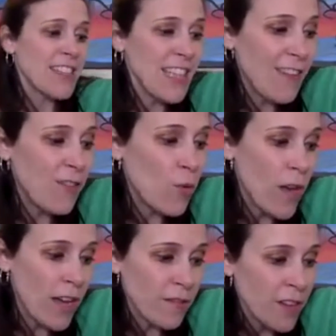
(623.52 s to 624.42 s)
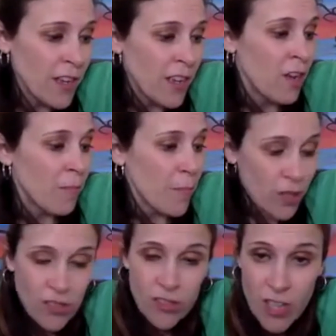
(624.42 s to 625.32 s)
He has level 1
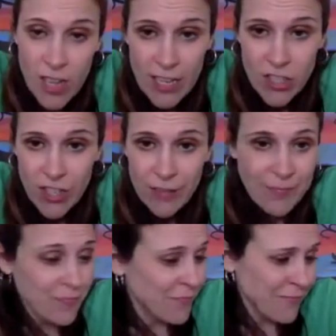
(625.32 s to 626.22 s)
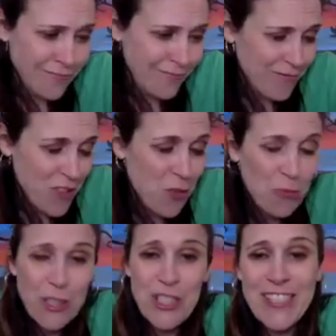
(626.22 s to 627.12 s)
personal hygiene,
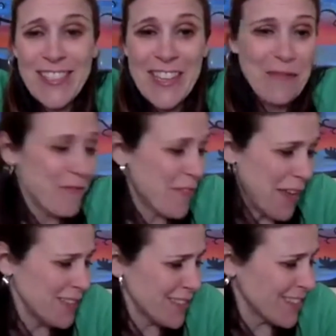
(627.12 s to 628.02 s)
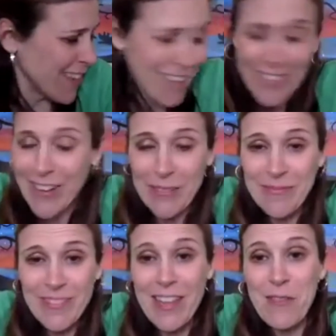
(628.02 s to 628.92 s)
which is teeth and face. I don't
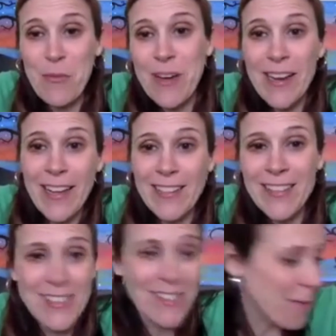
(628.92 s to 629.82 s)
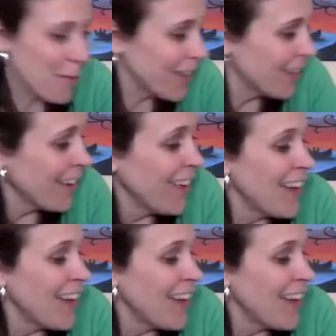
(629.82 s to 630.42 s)
know, level 1, I guess that's zombie.